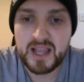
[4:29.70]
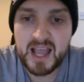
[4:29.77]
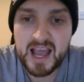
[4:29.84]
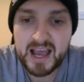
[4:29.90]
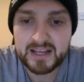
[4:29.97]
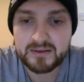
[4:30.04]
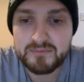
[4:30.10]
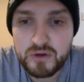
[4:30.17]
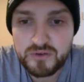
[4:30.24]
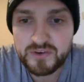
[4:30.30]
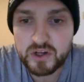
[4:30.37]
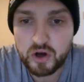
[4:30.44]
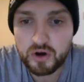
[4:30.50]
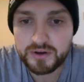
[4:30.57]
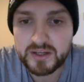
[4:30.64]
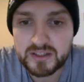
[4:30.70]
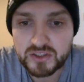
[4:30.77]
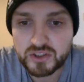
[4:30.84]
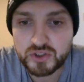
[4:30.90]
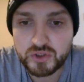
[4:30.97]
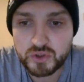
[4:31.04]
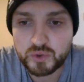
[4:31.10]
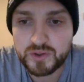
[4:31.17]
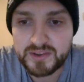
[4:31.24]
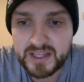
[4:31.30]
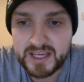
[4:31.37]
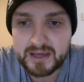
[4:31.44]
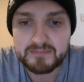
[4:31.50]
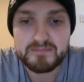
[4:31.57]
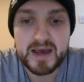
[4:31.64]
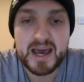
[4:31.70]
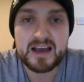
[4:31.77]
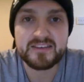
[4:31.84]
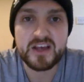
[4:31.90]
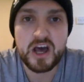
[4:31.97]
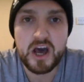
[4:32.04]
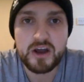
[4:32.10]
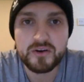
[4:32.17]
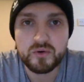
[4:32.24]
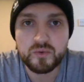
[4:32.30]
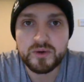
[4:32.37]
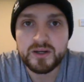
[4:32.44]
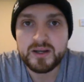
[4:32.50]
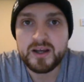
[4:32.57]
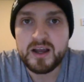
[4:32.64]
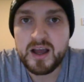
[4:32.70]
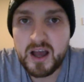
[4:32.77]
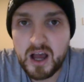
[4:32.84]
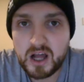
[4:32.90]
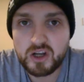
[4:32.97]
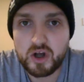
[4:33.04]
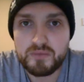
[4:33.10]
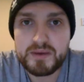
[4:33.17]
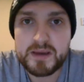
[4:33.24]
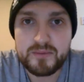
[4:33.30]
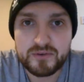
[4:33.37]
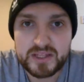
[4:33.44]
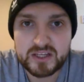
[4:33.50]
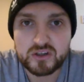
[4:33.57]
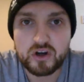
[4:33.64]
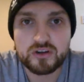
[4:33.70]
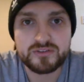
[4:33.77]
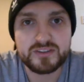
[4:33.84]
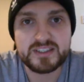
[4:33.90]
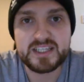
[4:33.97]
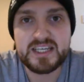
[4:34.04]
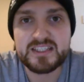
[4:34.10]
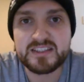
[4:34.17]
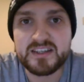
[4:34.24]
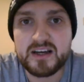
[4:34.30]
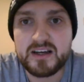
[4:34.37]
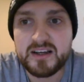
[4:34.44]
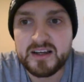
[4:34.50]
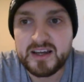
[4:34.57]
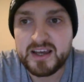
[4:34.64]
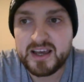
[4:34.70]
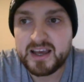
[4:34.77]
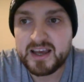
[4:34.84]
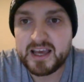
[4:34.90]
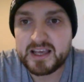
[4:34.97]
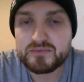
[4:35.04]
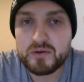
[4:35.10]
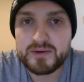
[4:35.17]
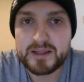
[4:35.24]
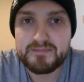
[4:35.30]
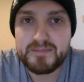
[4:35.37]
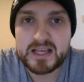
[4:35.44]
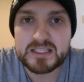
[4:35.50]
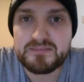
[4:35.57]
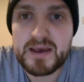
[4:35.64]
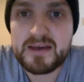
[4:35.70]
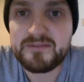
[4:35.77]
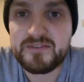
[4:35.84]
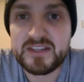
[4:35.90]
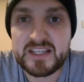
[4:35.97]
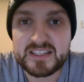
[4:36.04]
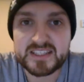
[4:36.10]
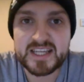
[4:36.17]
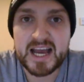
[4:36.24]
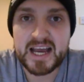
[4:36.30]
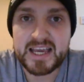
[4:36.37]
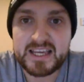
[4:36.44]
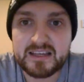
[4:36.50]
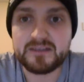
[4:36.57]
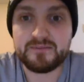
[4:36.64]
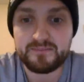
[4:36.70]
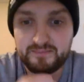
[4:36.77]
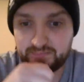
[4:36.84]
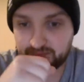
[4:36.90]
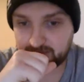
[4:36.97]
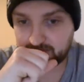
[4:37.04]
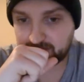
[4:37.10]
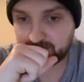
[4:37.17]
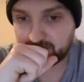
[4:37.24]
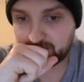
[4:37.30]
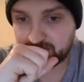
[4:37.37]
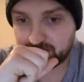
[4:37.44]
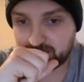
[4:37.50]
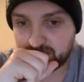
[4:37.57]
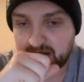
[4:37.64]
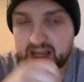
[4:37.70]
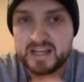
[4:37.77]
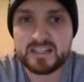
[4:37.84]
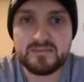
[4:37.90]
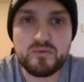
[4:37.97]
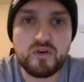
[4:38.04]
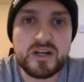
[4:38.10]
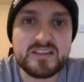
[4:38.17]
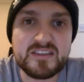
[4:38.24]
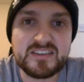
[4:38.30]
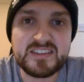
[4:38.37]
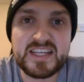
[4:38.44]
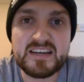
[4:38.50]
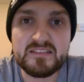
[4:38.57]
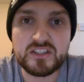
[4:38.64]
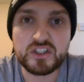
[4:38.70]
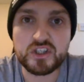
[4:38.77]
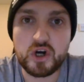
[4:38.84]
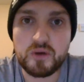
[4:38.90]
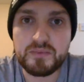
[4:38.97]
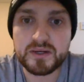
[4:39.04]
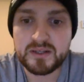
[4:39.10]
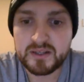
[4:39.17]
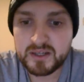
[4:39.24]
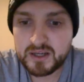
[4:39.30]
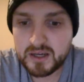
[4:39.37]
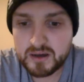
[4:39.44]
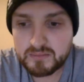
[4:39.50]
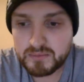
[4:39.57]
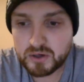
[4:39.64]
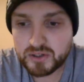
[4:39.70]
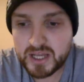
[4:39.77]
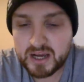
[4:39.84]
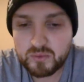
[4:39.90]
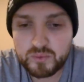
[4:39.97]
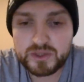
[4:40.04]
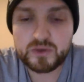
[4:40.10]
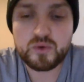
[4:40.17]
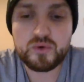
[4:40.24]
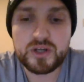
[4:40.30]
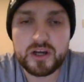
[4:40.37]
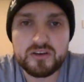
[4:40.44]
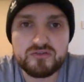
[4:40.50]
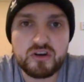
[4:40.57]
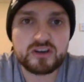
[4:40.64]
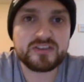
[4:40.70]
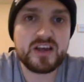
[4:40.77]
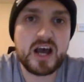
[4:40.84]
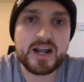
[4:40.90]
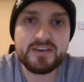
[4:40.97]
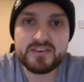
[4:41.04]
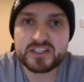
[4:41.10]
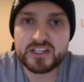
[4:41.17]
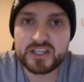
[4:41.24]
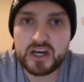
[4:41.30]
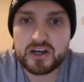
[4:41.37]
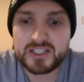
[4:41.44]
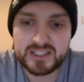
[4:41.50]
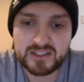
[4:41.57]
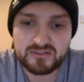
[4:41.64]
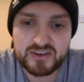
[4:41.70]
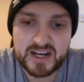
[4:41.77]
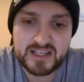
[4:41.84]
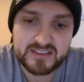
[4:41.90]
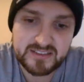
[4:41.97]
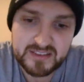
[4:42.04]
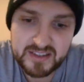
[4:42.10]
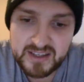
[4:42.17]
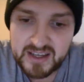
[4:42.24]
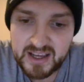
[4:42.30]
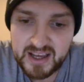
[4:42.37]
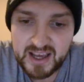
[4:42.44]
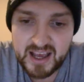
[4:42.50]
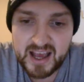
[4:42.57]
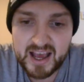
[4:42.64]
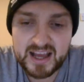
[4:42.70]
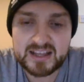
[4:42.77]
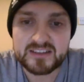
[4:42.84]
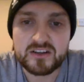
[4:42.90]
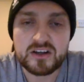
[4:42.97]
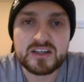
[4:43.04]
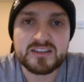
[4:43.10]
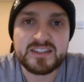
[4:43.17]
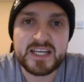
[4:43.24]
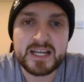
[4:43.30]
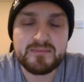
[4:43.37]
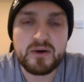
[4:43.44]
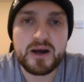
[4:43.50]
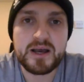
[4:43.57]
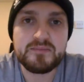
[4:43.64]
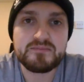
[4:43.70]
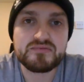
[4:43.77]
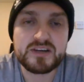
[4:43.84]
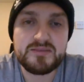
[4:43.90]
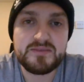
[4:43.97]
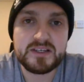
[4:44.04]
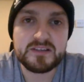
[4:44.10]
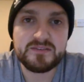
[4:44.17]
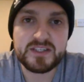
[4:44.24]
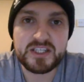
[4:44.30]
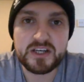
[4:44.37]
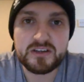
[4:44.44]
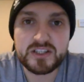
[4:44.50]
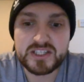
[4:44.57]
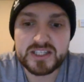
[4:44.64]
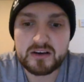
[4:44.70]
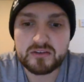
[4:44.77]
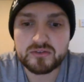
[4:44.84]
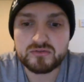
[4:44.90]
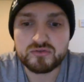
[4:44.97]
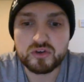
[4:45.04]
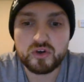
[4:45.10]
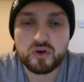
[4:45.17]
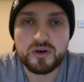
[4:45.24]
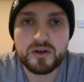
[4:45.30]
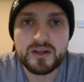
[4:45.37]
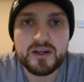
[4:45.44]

And moving on to the Mares Hurdle. A lot of people think Constantista is probably the best bet for this day and is more or less a steering job. But now we all know Roxana is going to go to this race. And like I said in my previous video in the Cheltenham Raw,